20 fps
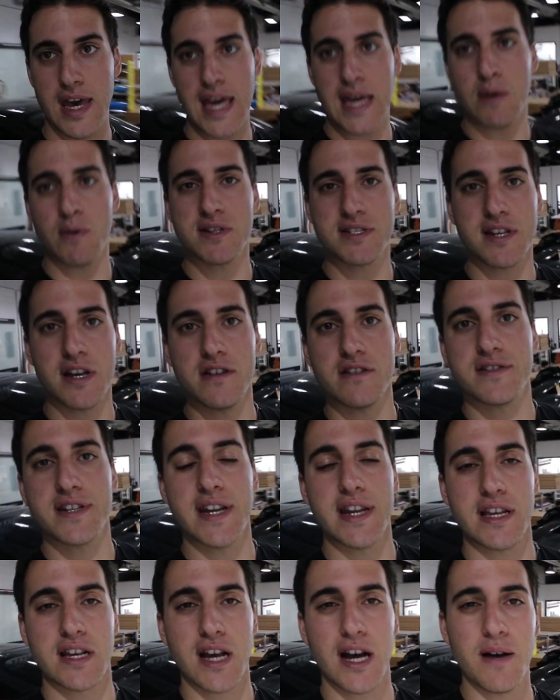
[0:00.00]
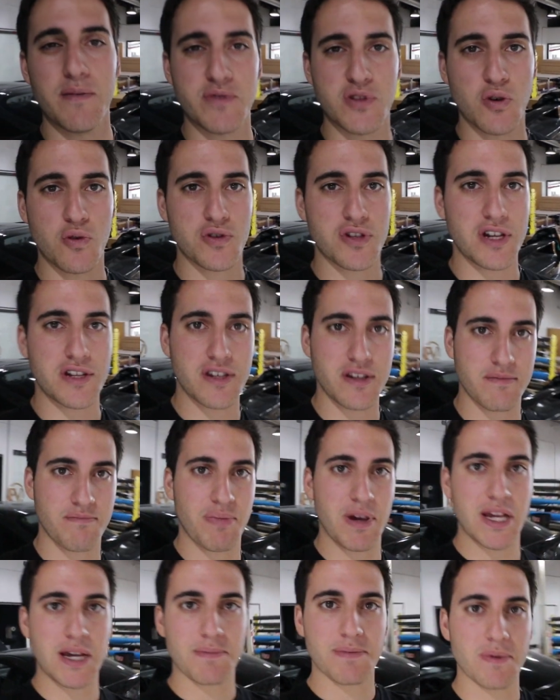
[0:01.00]
And once that understanding comes, you'll start to
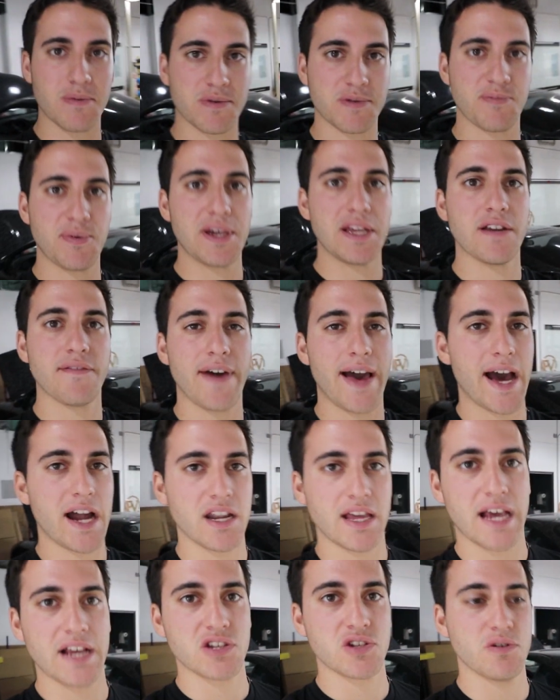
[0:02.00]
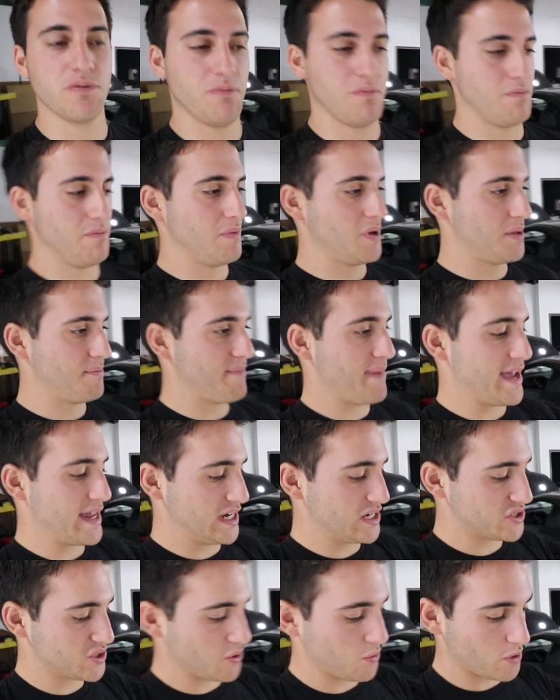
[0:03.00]
pick up the speed of how to actually
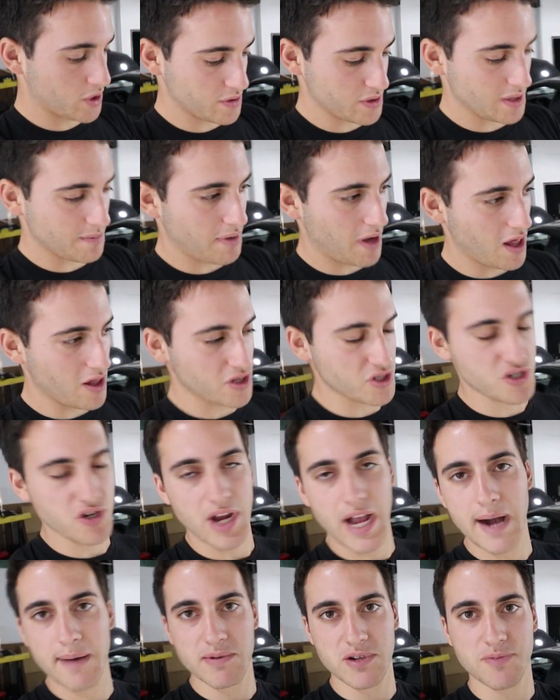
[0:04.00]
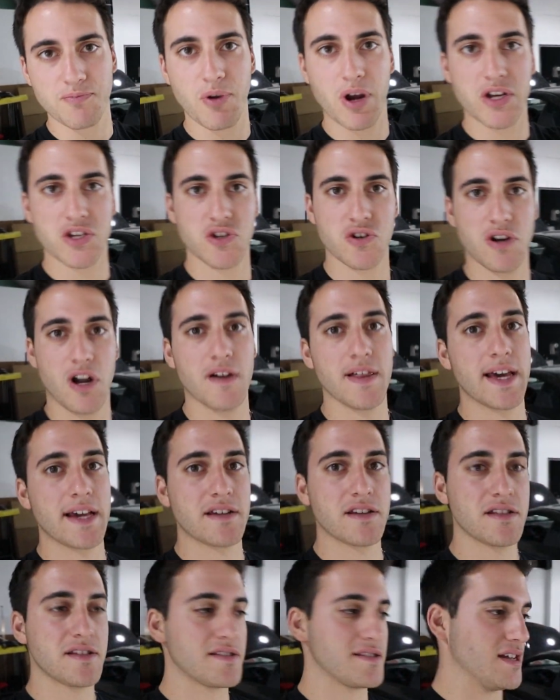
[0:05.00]
manage to work with the polisher, how much pressure and all that good